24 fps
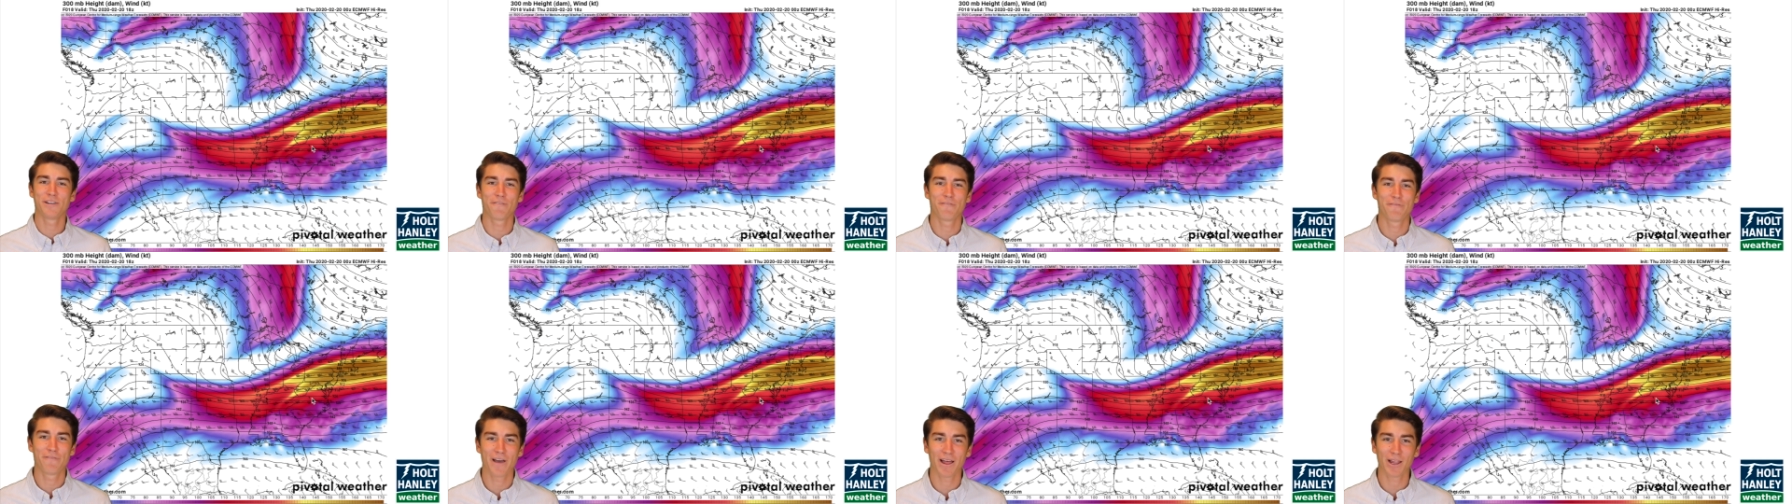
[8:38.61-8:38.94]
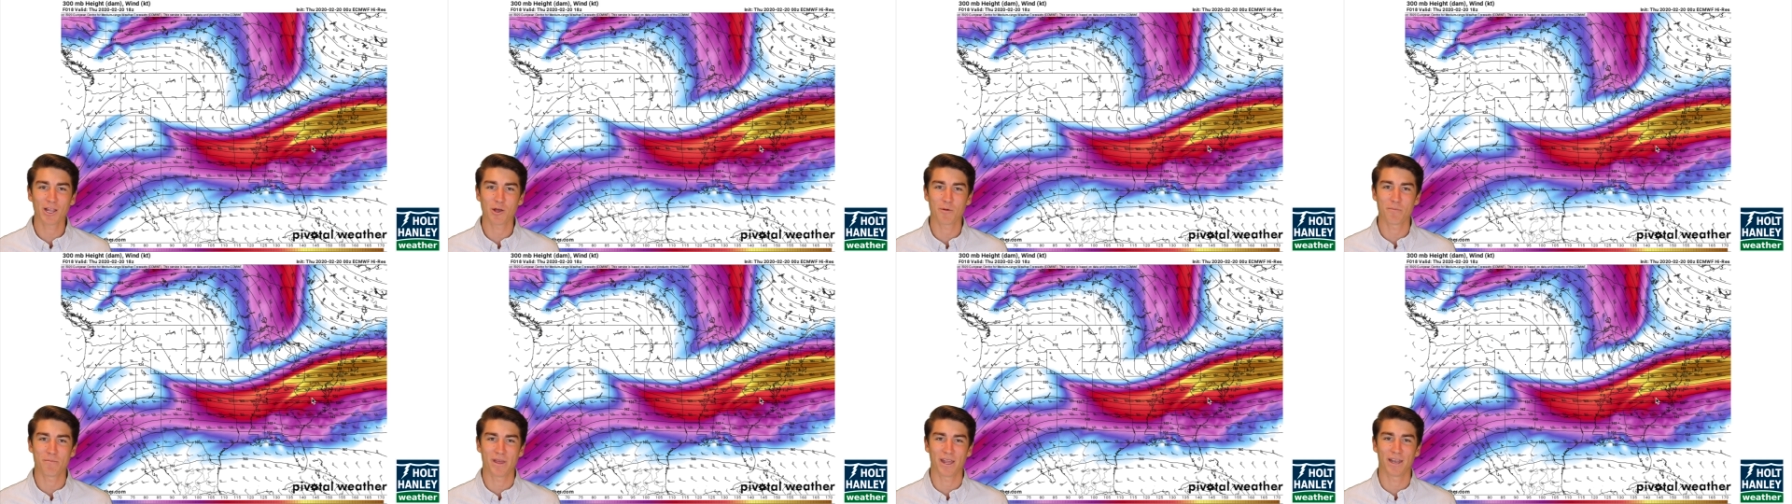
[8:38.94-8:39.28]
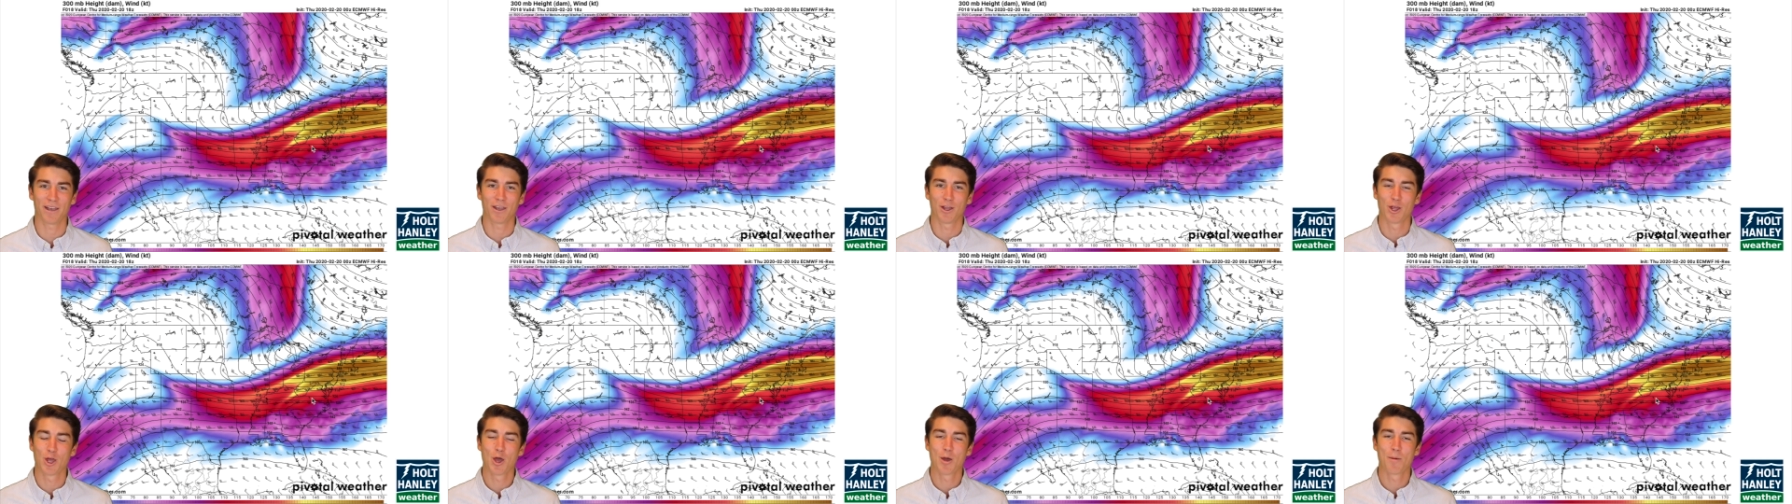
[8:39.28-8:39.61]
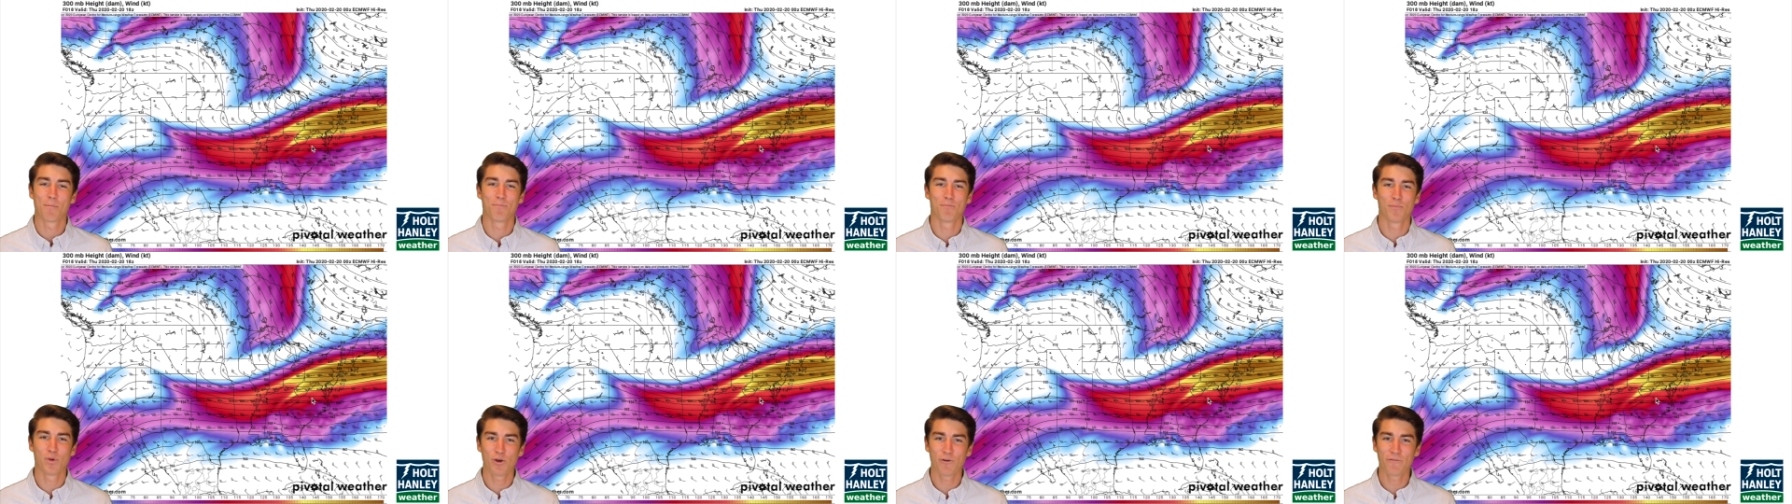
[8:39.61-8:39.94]
development
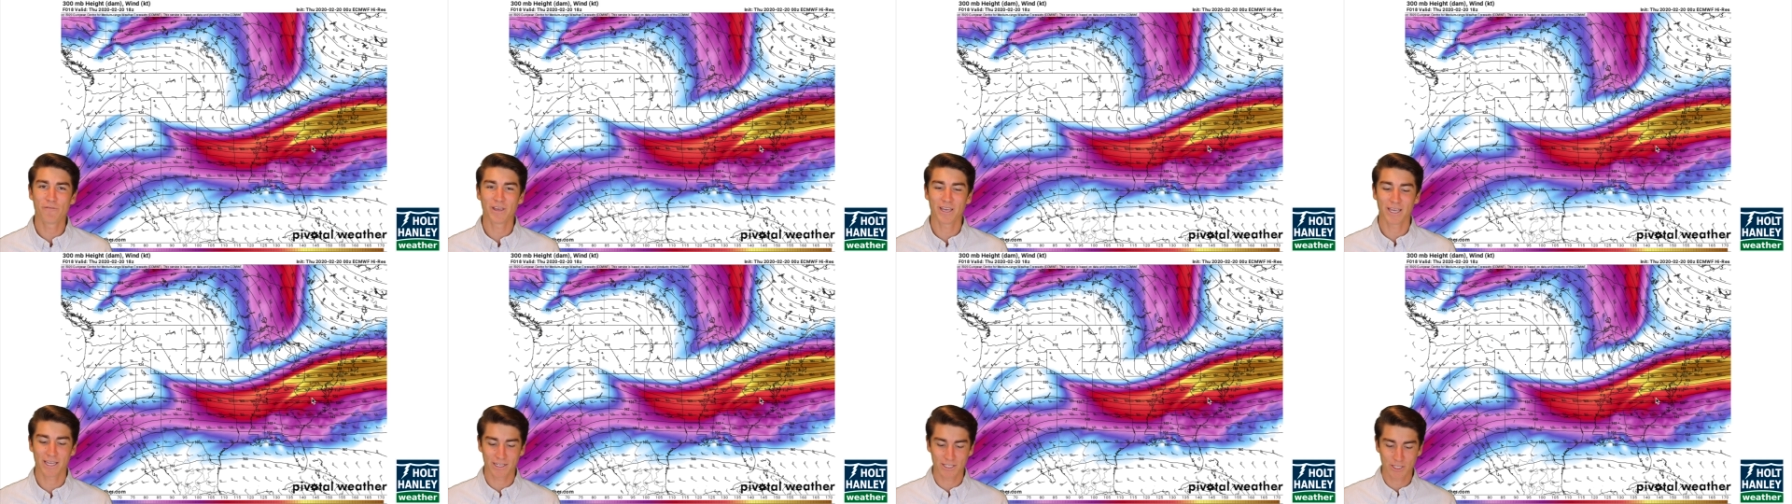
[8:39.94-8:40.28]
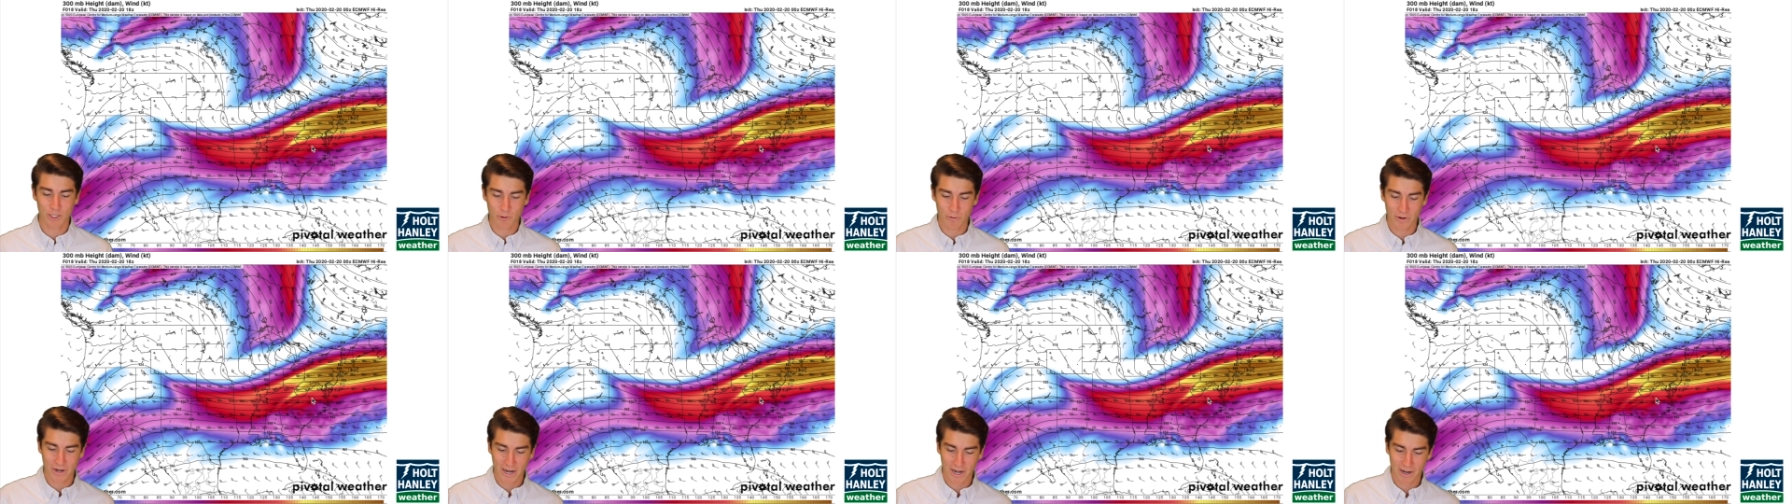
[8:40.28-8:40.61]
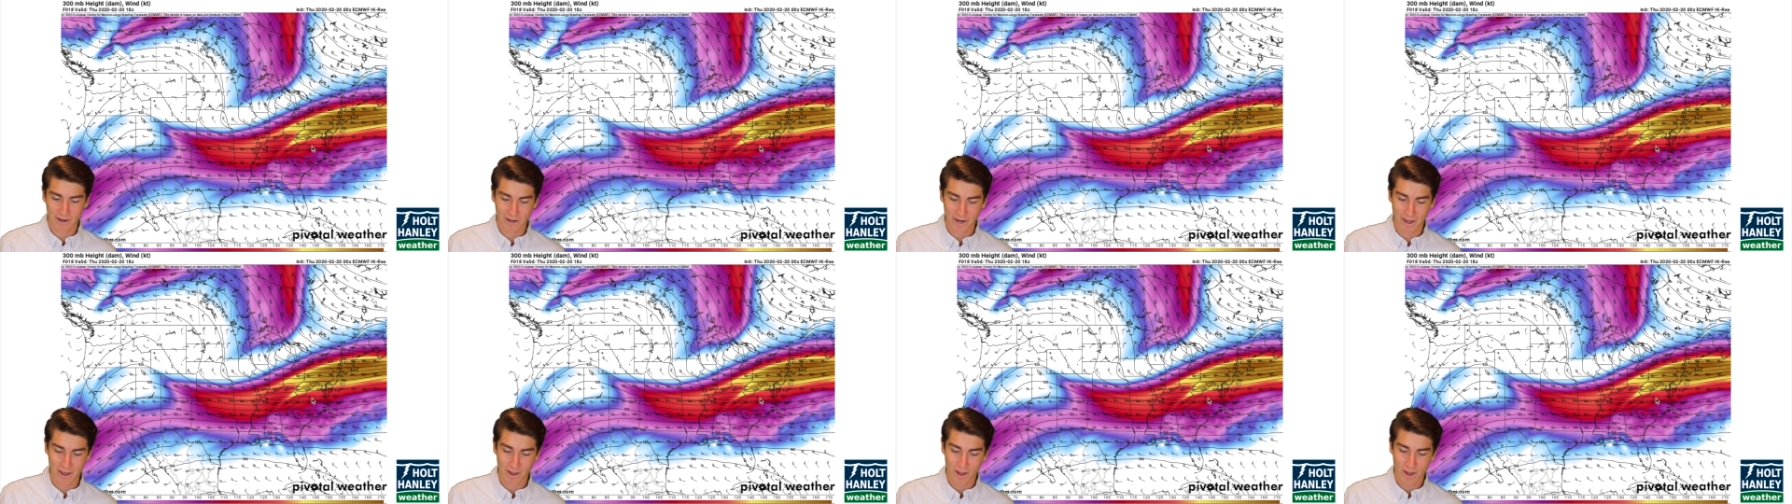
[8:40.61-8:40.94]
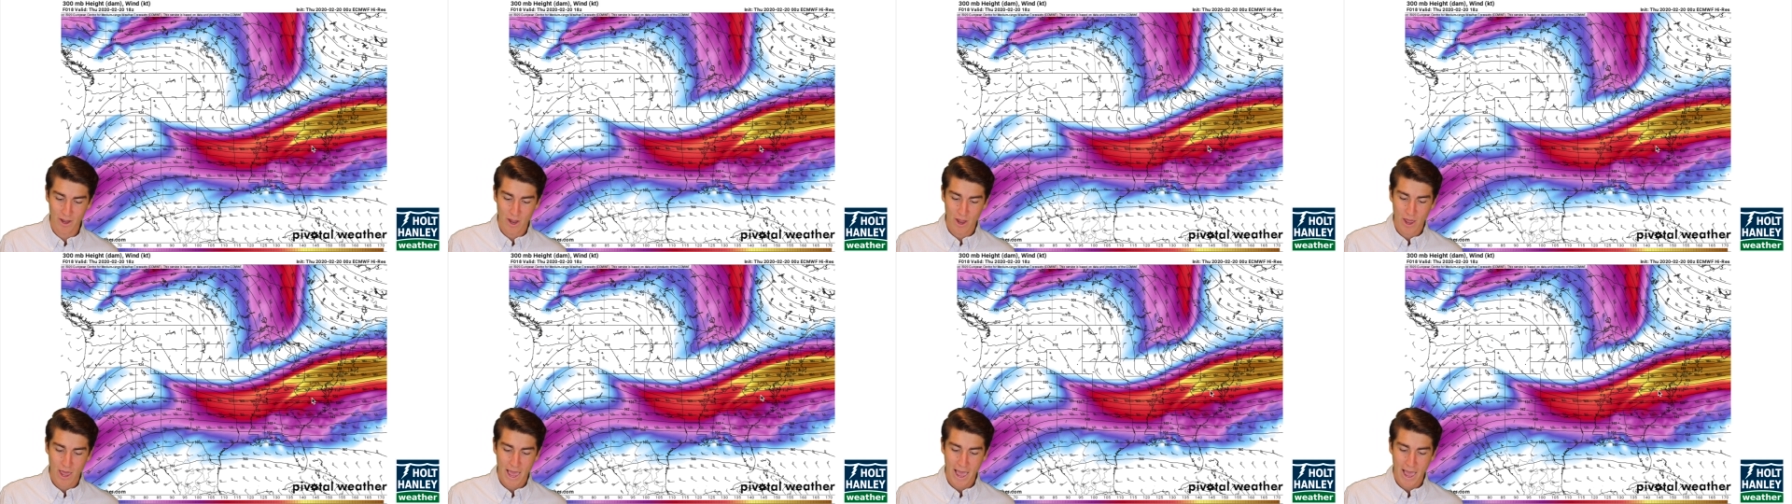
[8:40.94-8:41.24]
moving into an area